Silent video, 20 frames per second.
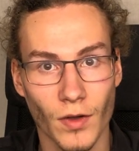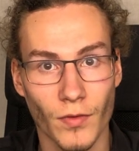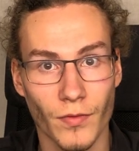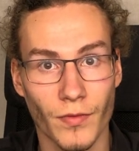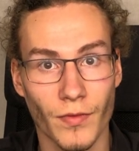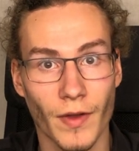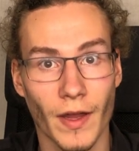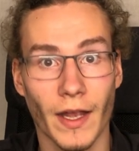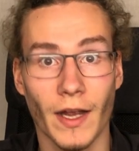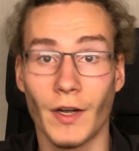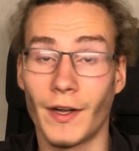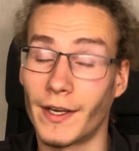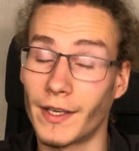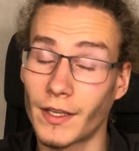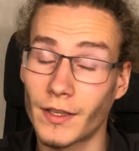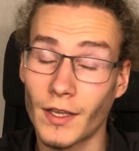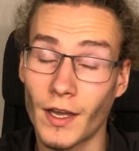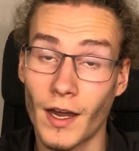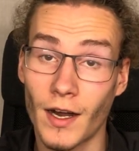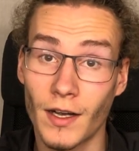of a
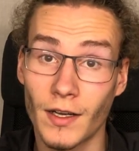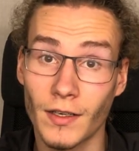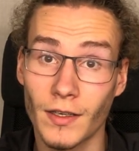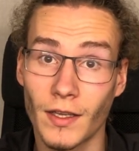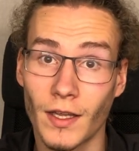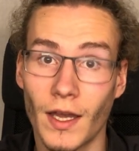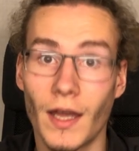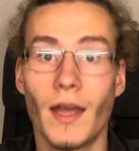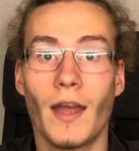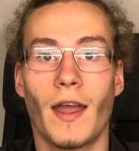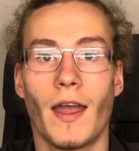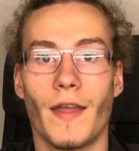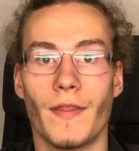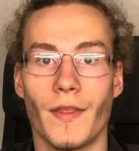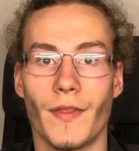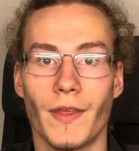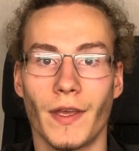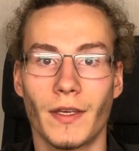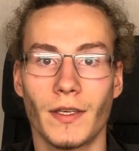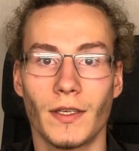credit card
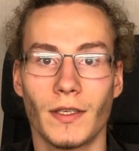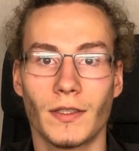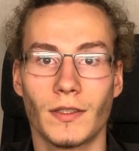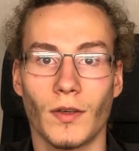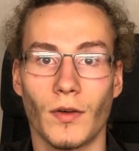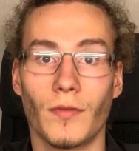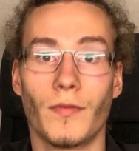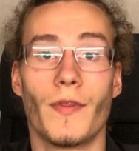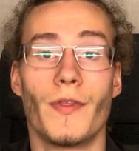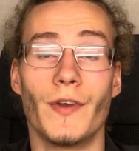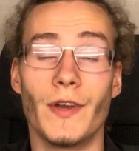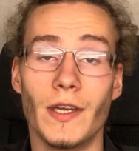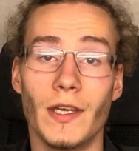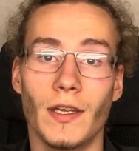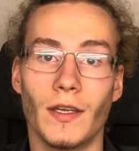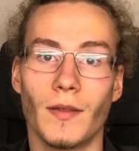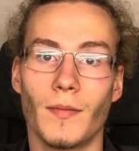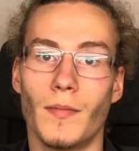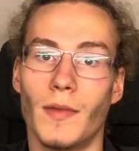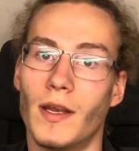and a thickness of
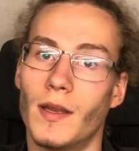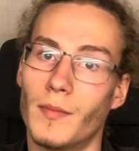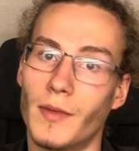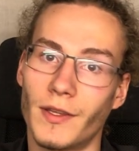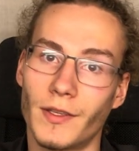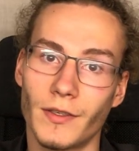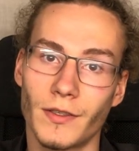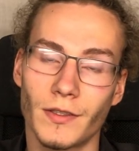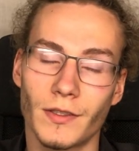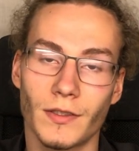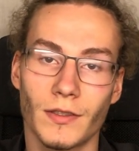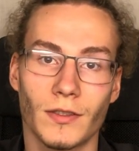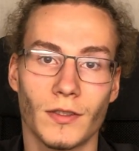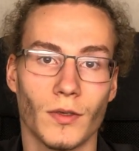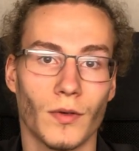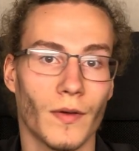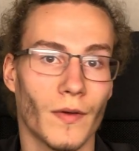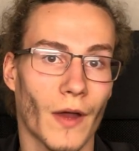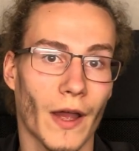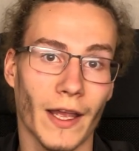3 millimeters,
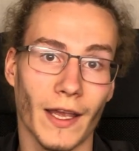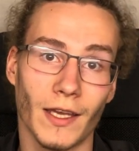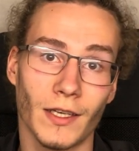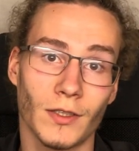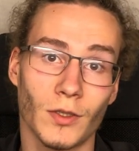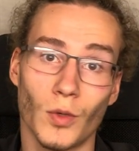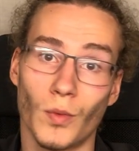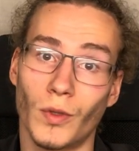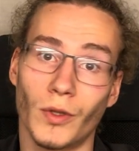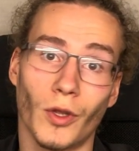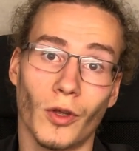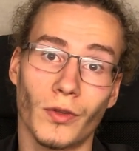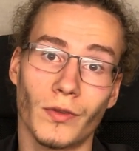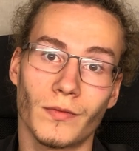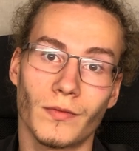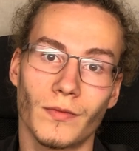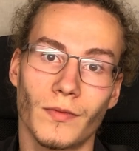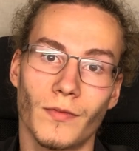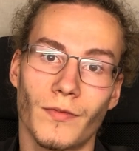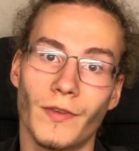so I guess you will
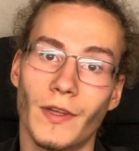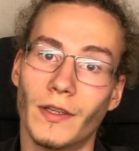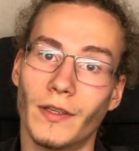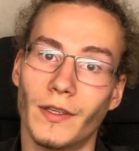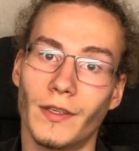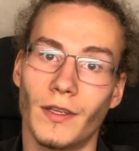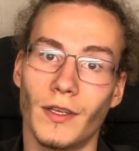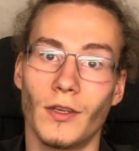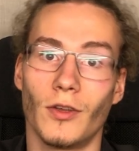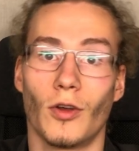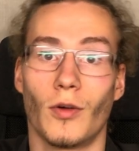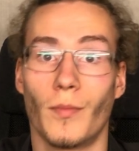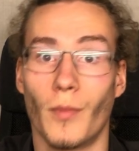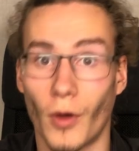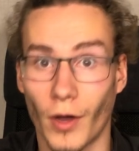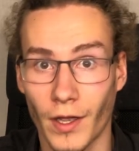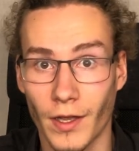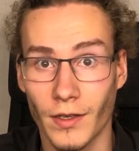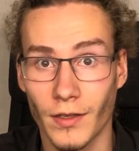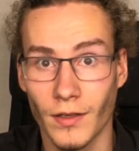not feel it in your
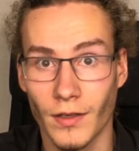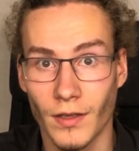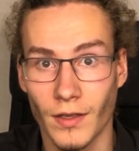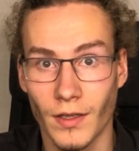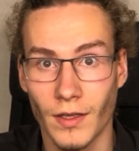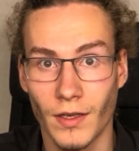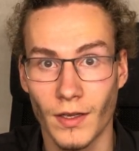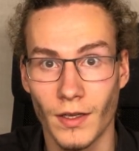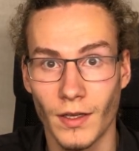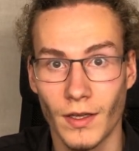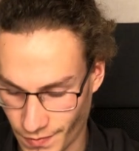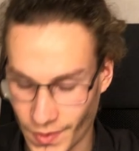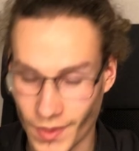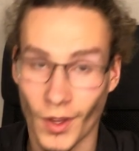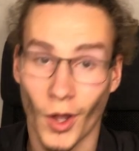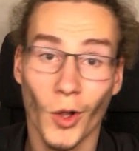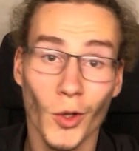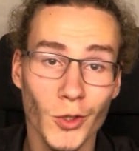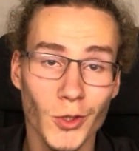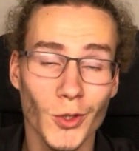pocket.
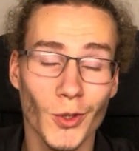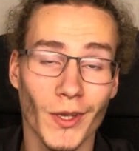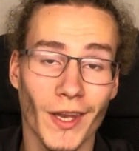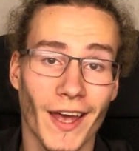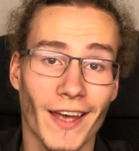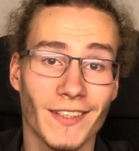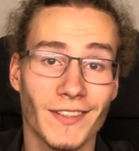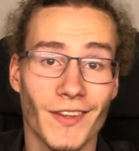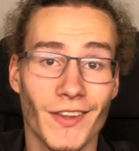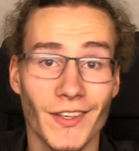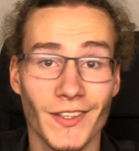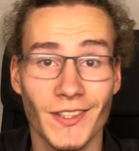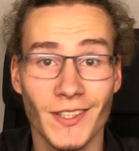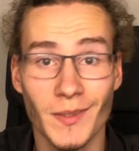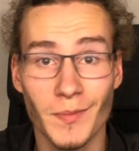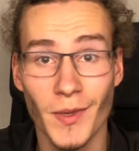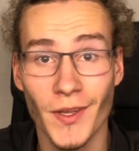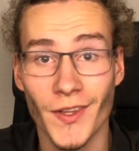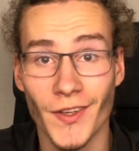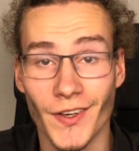Also, it has
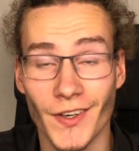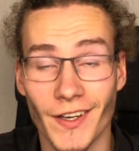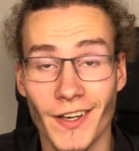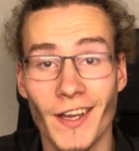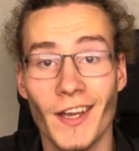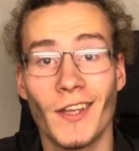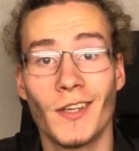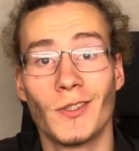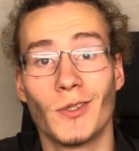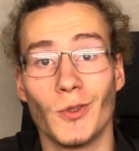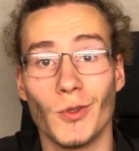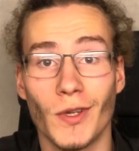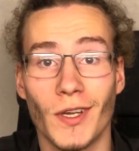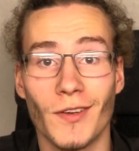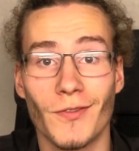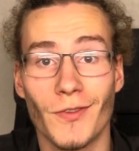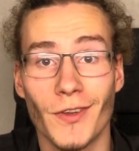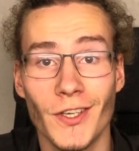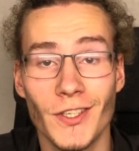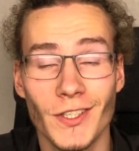this spinner, so you
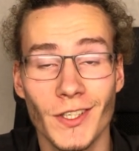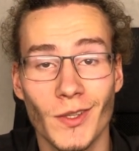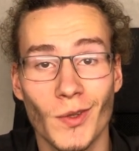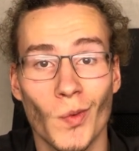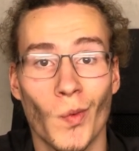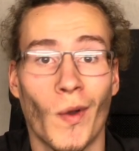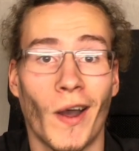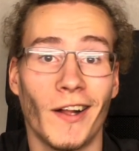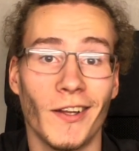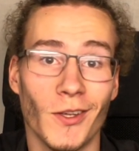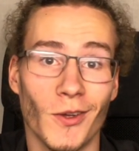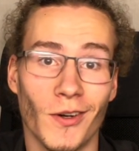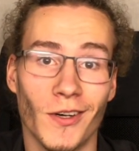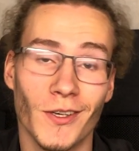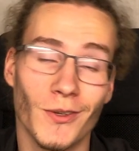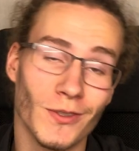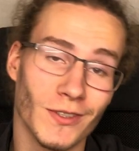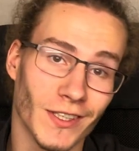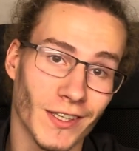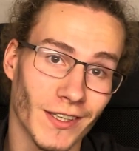can fidget while you
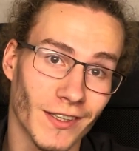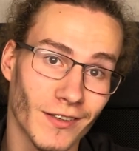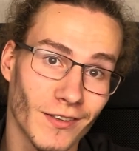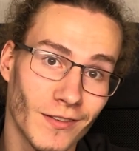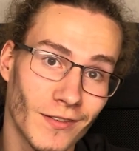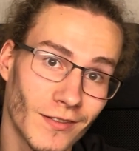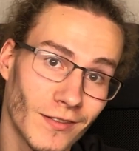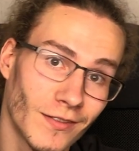are using it.